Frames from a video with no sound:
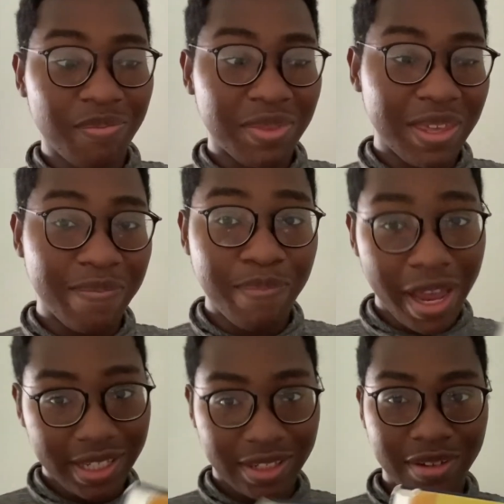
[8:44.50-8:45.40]
the
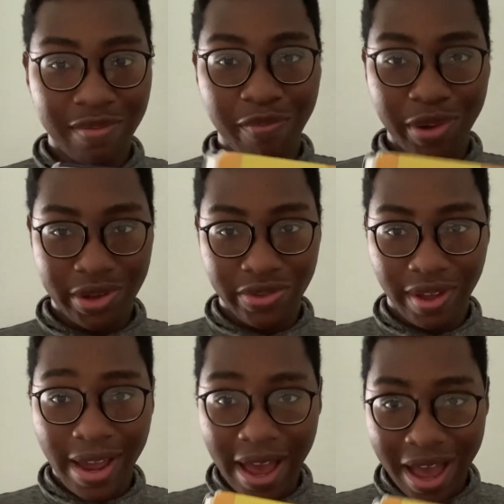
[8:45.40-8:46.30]
best book that
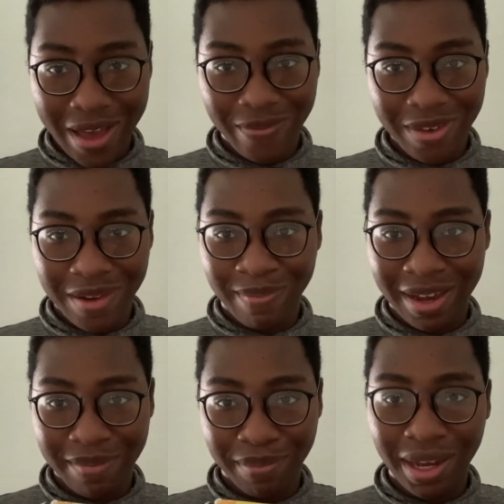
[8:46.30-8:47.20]
I have in my
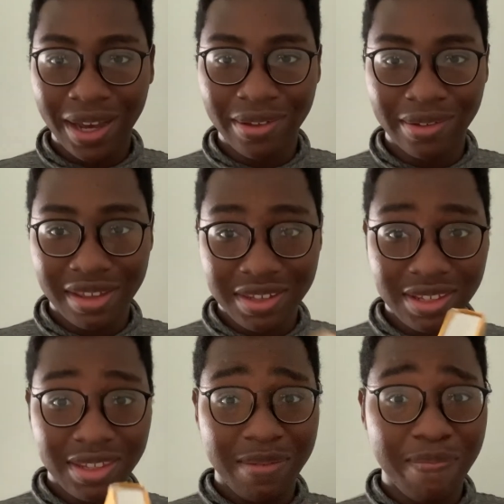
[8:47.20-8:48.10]
pile. Like this
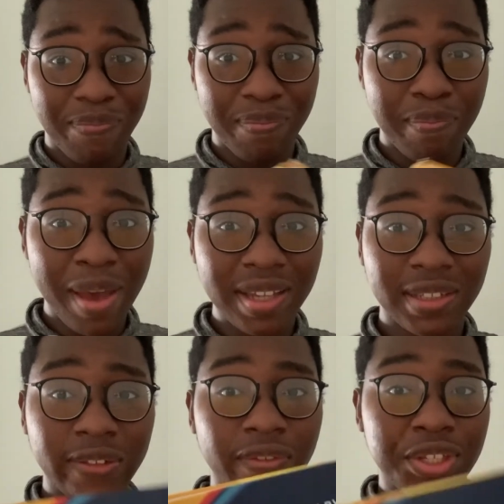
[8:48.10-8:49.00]
is the
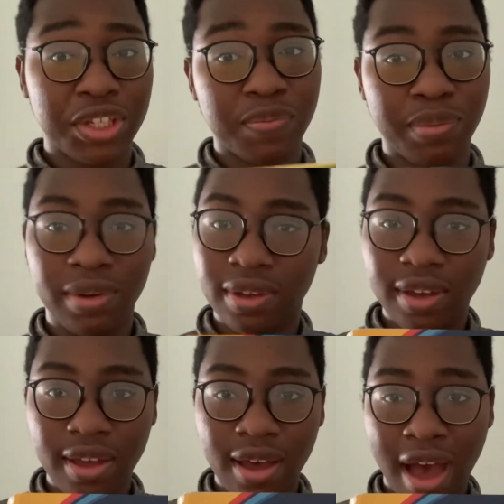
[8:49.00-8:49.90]
best physics book
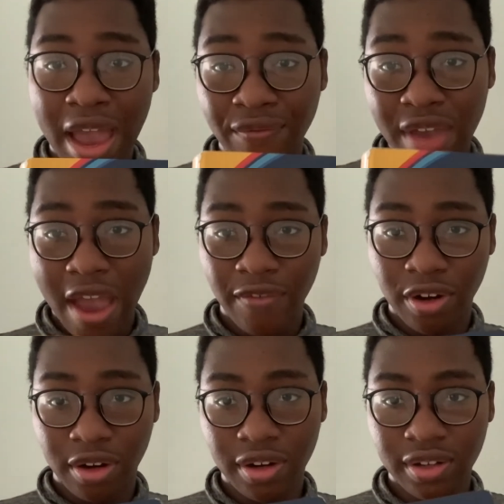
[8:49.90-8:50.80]
I've
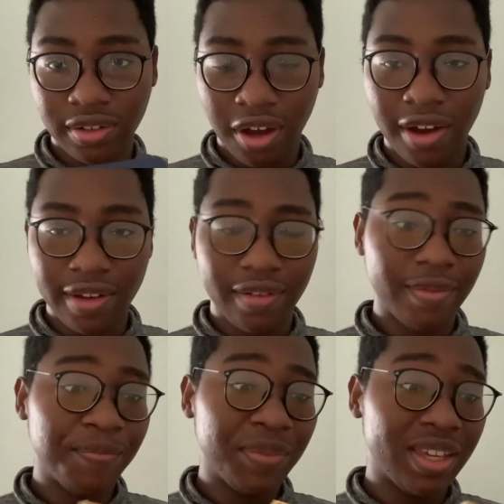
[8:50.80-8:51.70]
ever gotten,
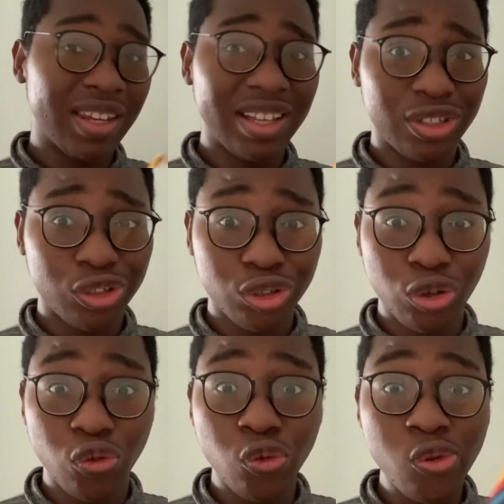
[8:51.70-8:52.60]
and it's just
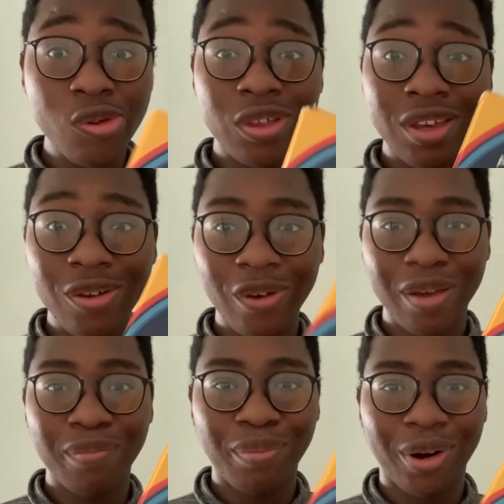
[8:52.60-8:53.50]
a really
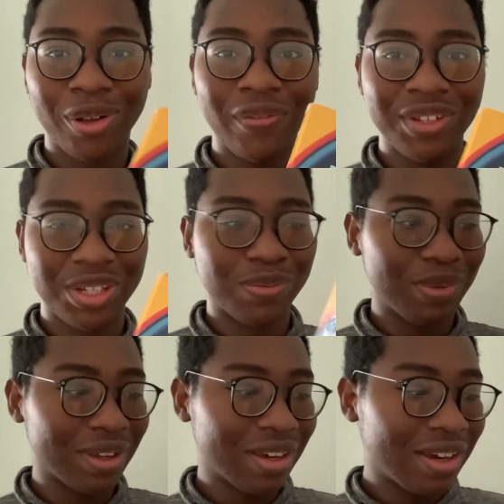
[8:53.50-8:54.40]
great particle physics
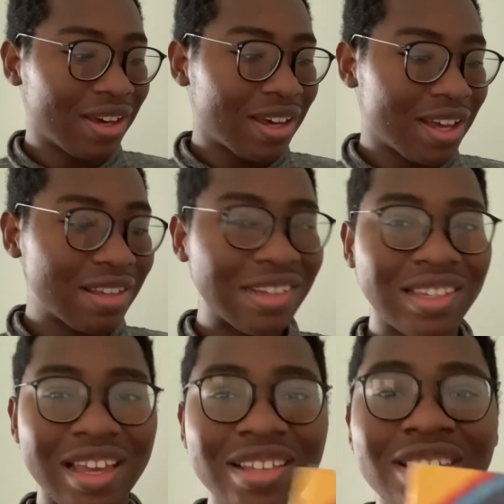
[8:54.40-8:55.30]
book. It's
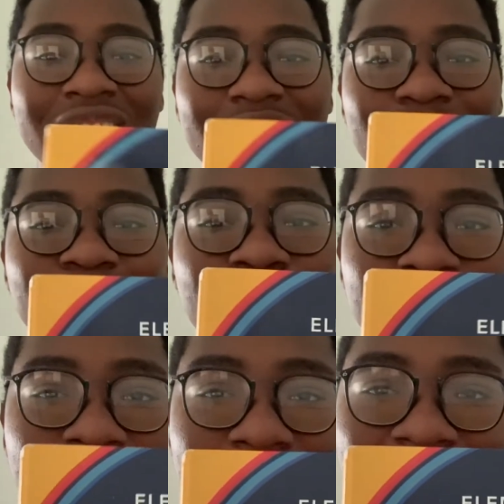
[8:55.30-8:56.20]
an
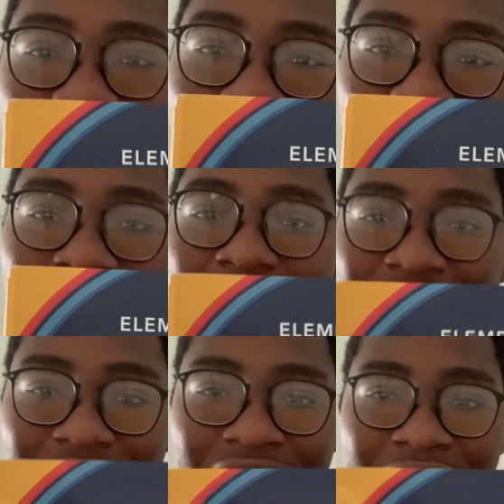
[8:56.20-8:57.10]
intuitive
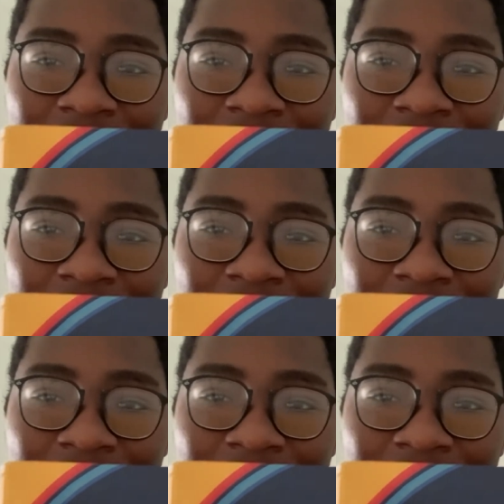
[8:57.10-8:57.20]
introduction.